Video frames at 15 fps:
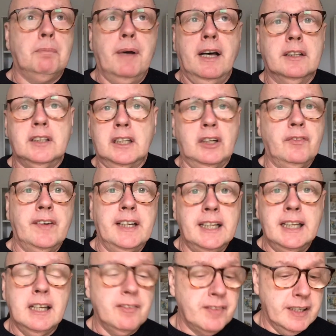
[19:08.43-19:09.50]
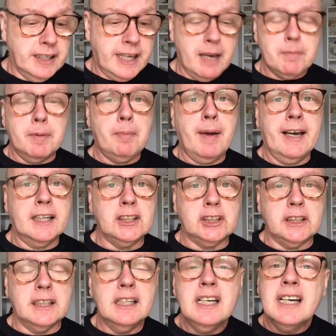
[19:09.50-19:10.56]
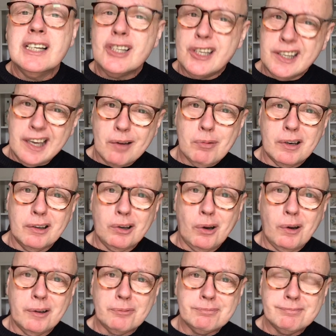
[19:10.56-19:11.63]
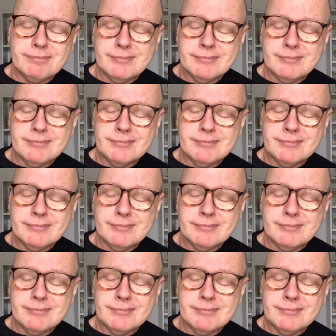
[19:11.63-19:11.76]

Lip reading: bar that I really loved and I kept the packaging. Do you get where I'm going?